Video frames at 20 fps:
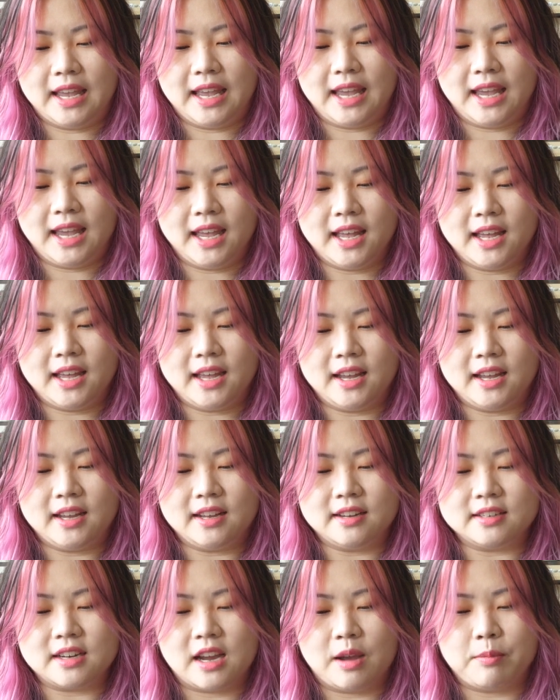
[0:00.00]

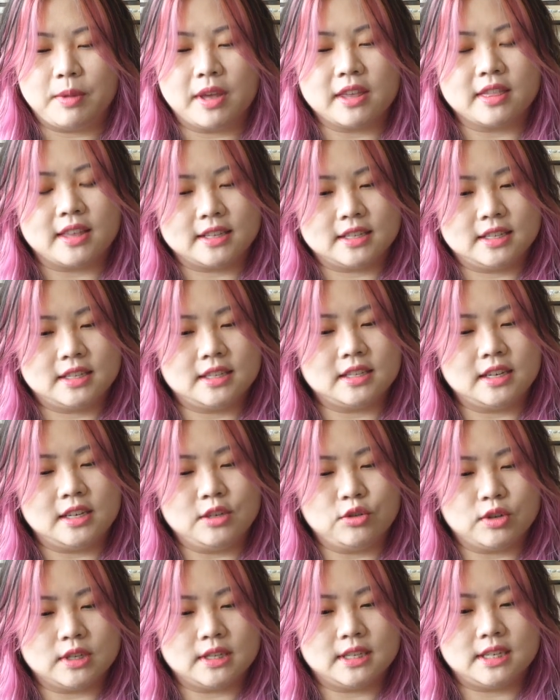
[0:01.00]
I'm like, that's
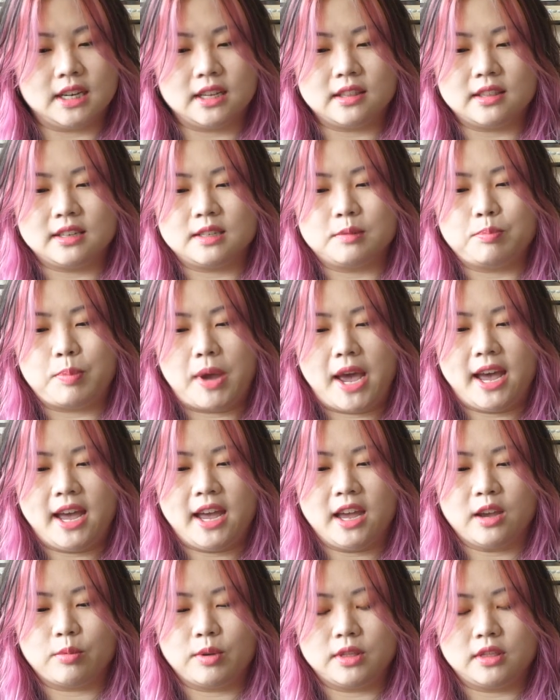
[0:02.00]
interesting. This
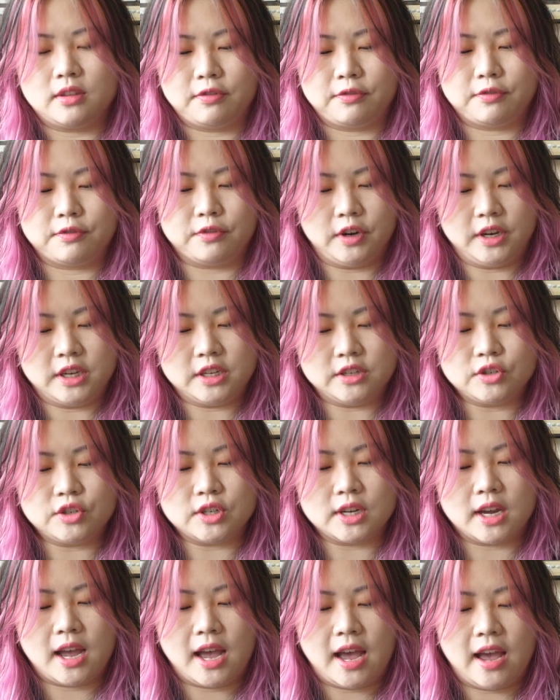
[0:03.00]
bag with the
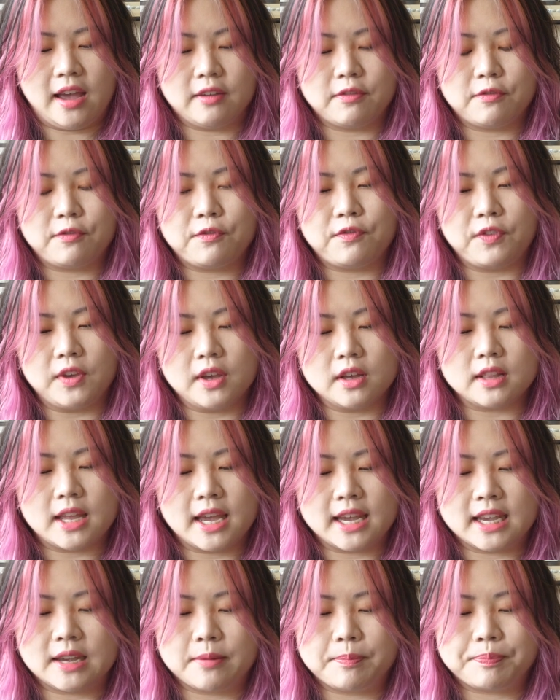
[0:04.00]
fringe, I feel
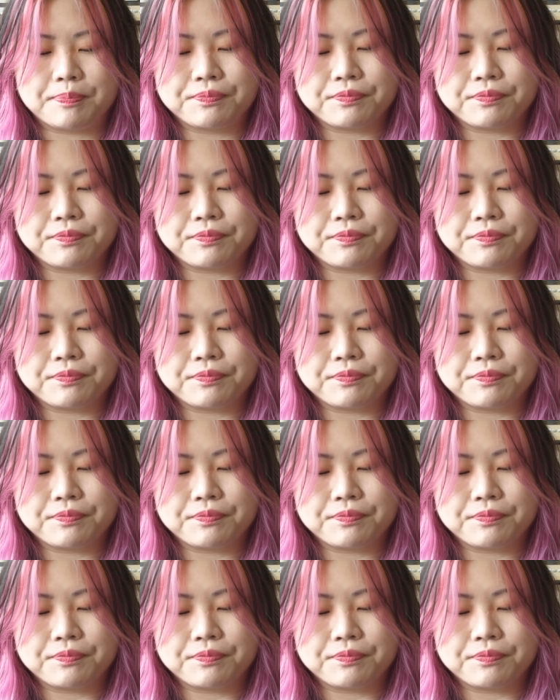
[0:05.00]
like